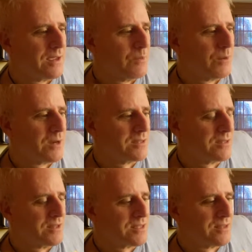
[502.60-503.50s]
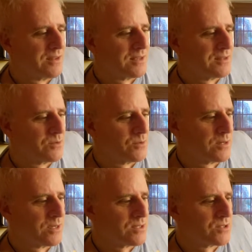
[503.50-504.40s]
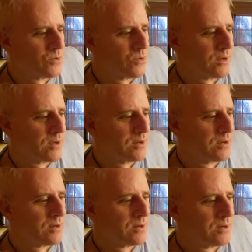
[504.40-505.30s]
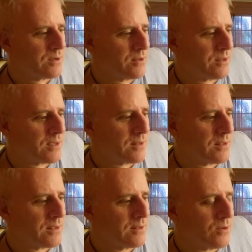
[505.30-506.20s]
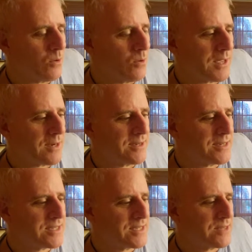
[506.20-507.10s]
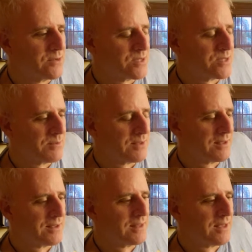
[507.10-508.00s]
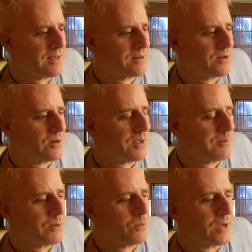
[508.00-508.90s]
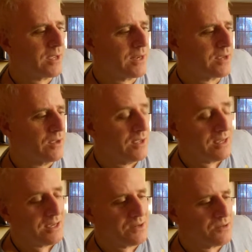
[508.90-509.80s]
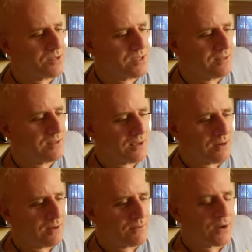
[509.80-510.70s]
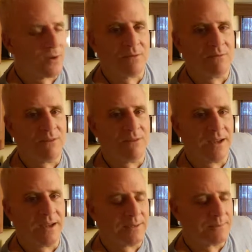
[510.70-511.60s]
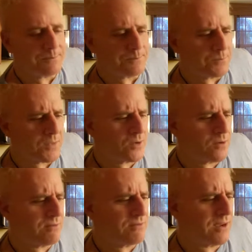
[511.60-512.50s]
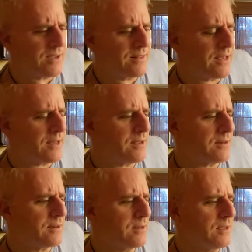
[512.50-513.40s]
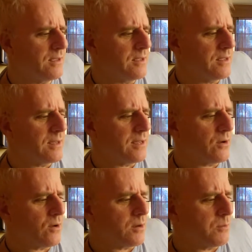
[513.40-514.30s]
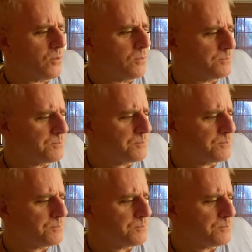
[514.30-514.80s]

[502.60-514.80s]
I wanted to listen to a nice story, like The Old Man and the Sea or something like that, Hemingway. And interestingly enough, I couldn't find that on Audible.